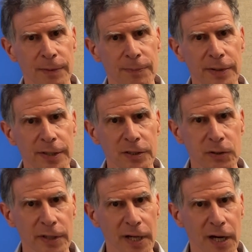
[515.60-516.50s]
Please
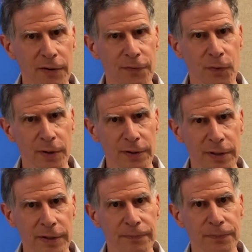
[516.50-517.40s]
look out for
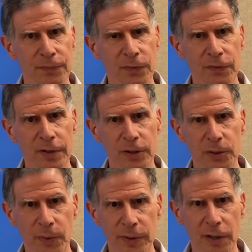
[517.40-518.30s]
the videos
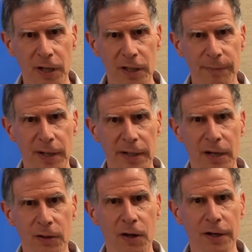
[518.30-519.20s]
where we talk about
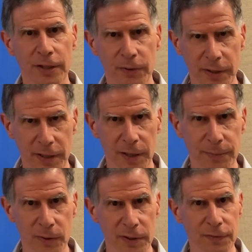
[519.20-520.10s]
how cardio can help
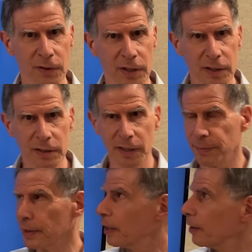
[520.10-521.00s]
you live longer and
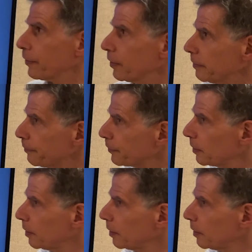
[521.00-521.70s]
be healthier.